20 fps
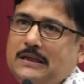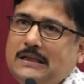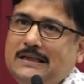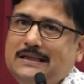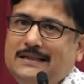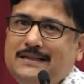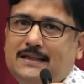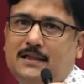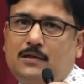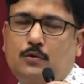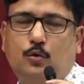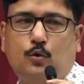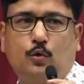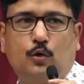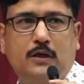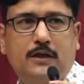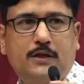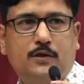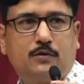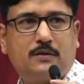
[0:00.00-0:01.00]
is that
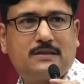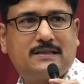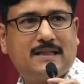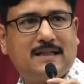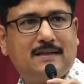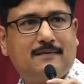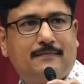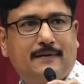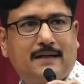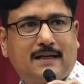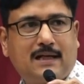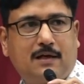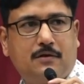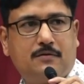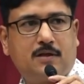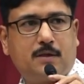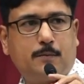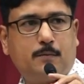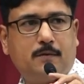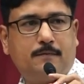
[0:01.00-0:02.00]
hold yourself
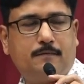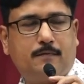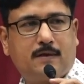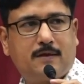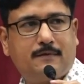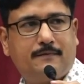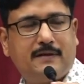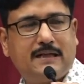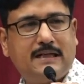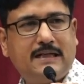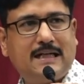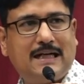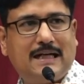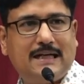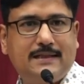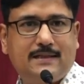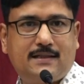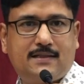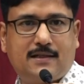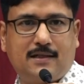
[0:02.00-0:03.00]
accountable for a very
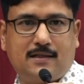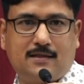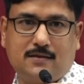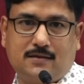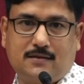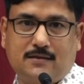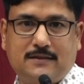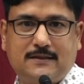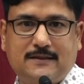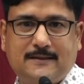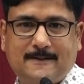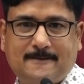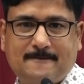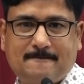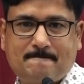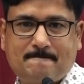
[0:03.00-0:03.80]
high standards.